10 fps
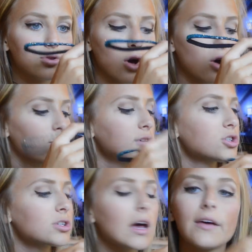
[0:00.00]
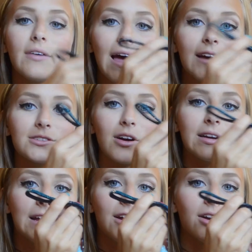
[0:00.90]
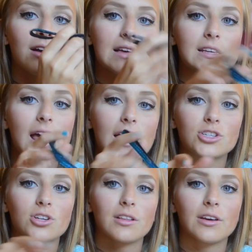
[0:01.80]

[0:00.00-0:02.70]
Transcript: So this just kind of hangs on here as an extra